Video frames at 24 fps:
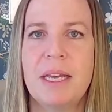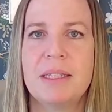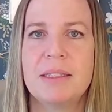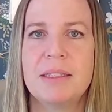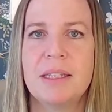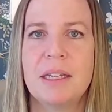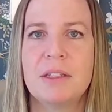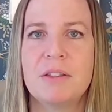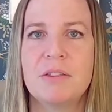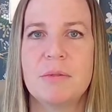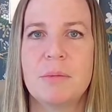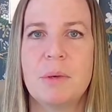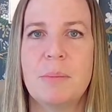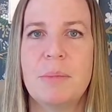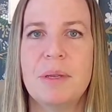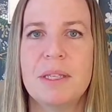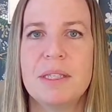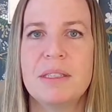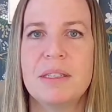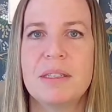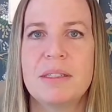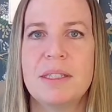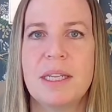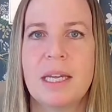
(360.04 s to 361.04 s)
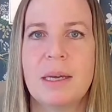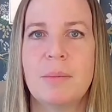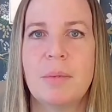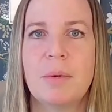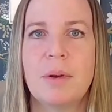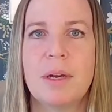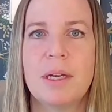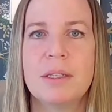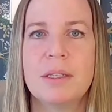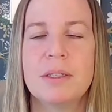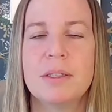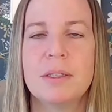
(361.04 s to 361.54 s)
makes sense from a business
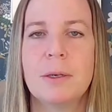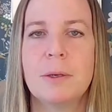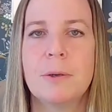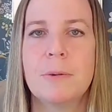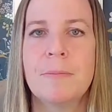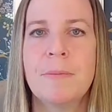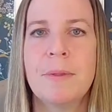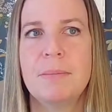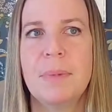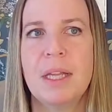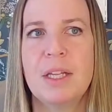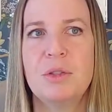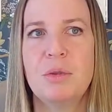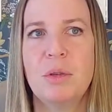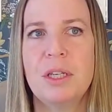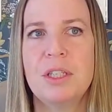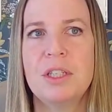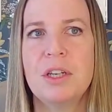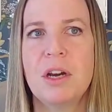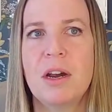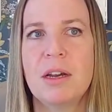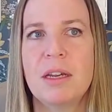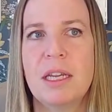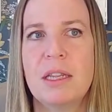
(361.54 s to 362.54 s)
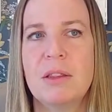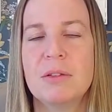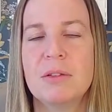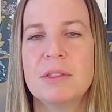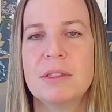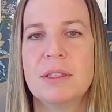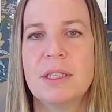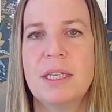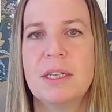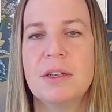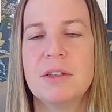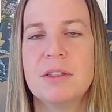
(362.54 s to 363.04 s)
standpoint. So it's really targeting
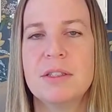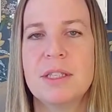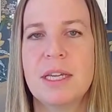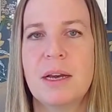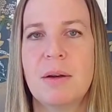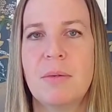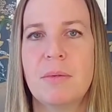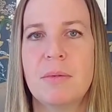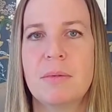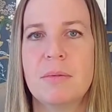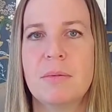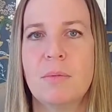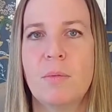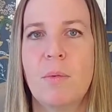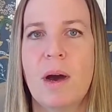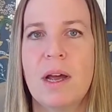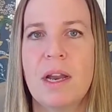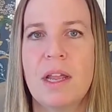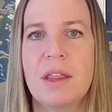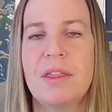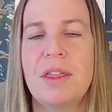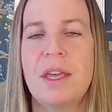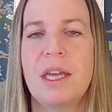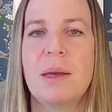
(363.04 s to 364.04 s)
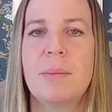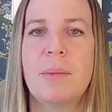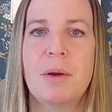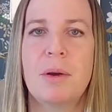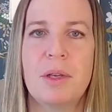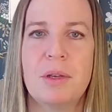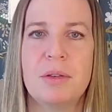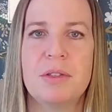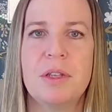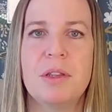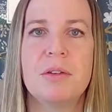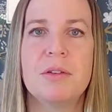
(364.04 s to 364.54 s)
those leaders that want to think
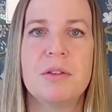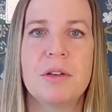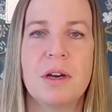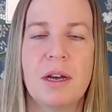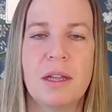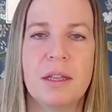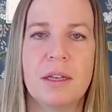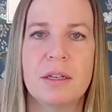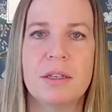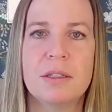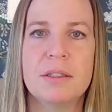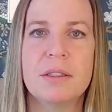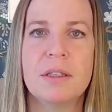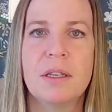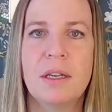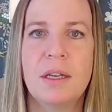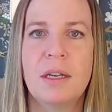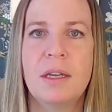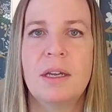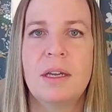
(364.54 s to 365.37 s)
about using their dollars